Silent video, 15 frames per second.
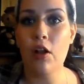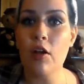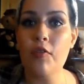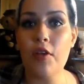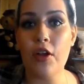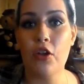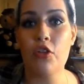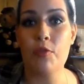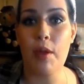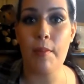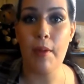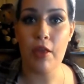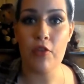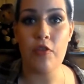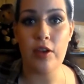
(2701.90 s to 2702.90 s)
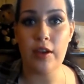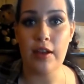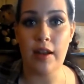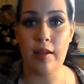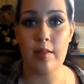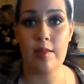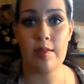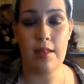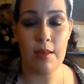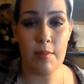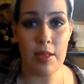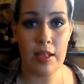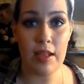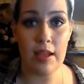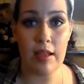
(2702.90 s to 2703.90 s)
In all fairness, my best friend did not see
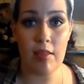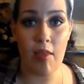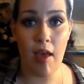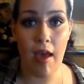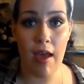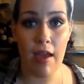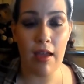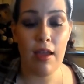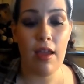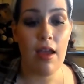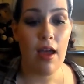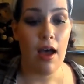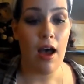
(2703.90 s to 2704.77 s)
me like that.